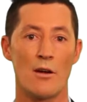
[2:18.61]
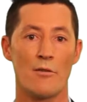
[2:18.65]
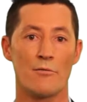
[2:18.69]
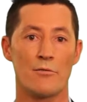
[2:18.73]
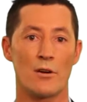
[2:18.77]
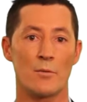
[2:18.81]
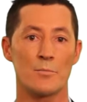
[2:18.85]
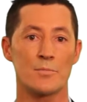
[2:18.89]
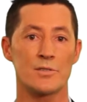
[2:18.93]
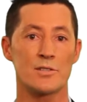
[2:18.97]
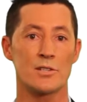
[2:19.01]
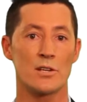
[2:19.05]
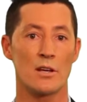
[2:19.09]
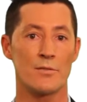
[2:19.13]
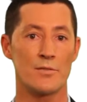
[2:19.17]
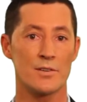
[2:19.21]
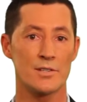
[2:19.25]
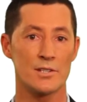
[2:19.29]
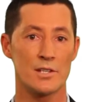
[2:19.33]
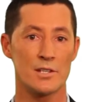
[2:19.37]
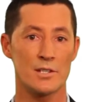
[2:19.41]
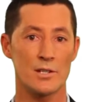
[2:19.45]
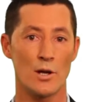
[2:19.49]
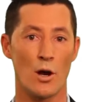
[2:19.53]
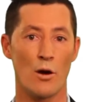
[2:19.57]
from
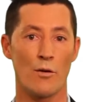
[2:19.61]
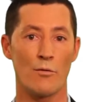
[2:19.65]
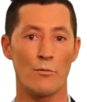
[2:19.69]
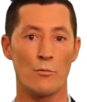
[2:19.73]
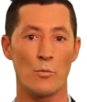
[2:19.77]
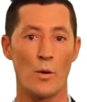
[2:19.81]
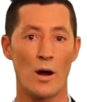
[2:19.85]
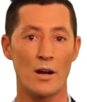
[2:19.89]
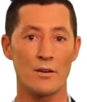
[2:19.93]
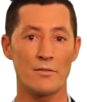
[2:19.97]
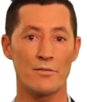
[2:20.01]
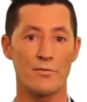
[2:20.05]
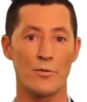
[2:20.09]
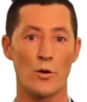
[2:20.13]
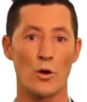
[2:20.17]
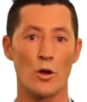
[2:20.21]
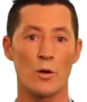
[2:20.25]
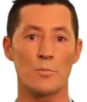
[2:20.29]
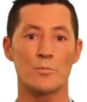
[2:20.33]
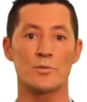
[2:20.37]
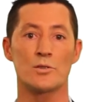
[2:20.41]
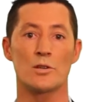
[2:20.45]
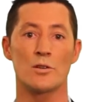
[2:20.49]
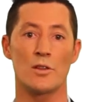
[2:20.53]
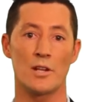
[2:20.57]
services of one
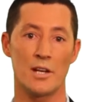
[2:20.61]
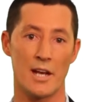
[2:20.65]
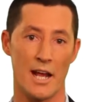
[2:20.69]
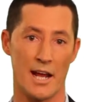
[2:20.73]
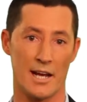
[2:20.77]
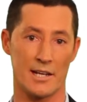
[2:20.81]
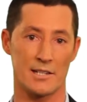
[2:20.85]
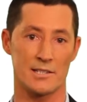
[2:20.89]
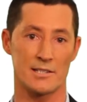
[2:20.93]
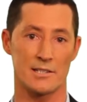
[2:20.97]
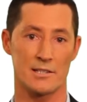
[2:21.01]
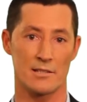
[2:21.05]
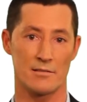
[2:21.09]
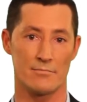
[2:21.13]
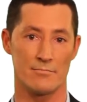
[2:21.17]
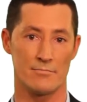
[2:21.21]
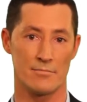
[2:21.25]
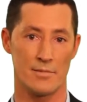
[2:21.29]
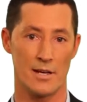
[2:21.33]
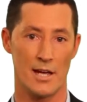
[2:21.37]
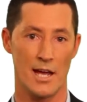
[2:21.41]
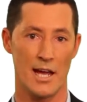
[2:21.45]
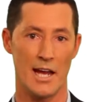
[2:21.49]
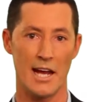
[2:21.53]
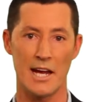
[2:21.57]
firm to the next.
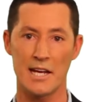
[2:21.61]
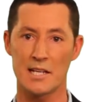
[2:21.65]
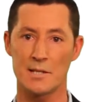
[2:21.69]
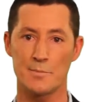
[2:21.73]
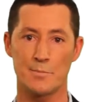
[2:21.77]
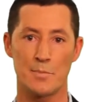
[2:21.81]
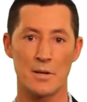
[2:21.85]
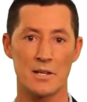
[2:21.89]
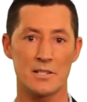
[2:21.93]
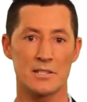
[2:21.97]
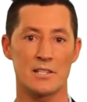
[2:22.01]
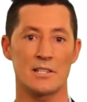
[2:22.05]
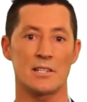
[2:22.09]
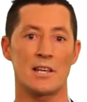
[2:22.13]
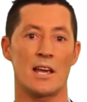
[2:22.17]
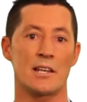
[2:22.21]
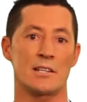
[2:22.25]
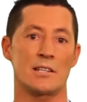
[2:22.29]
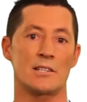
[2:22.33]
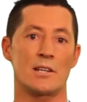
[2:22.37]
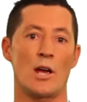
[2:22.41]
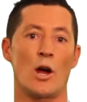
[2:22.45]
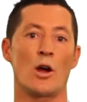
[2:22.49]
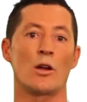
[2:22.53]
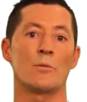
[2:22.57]
Each business has
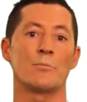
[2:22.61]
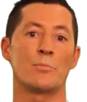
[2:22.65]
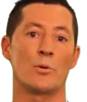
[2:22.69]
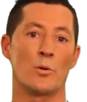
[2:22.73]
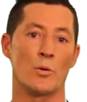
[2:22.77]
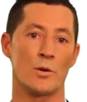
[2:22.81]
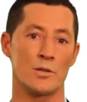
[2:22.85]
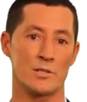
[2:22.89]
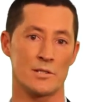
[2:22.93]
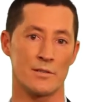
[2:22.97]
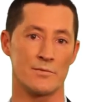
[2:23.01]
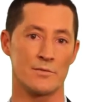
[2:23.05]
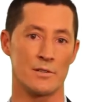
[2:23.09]
its own points of